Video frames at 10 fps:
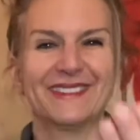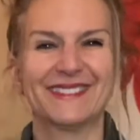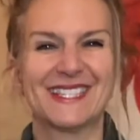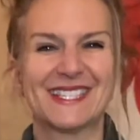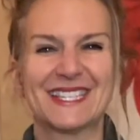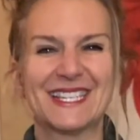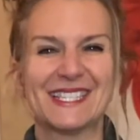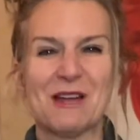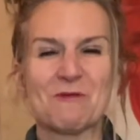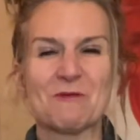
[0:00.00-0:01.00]
This is gonna
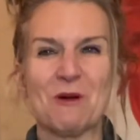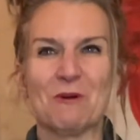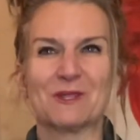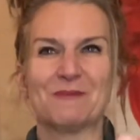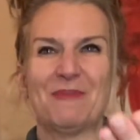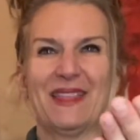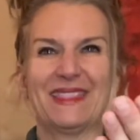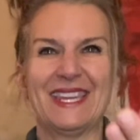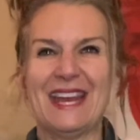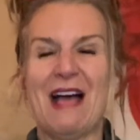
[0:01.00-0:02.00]
sound gross, but
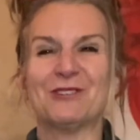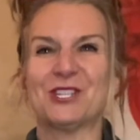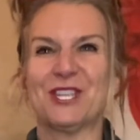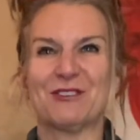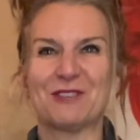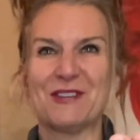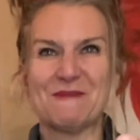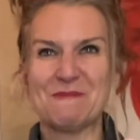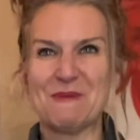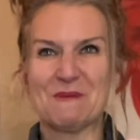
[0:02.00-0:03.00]
the analogy they're
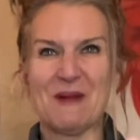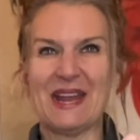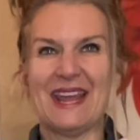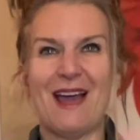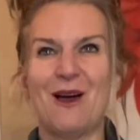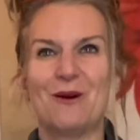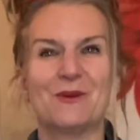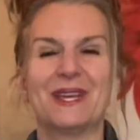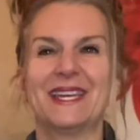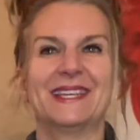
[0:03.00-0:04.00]
giving me right now
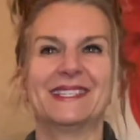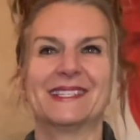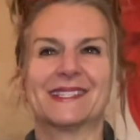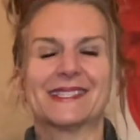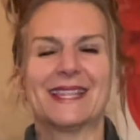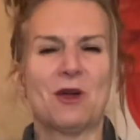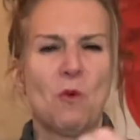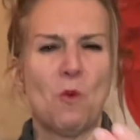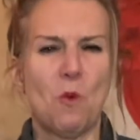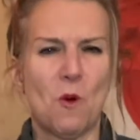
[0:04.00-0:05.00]
is like a
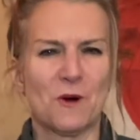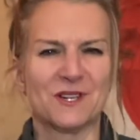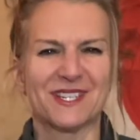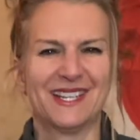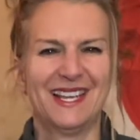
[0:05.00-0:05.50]
wart.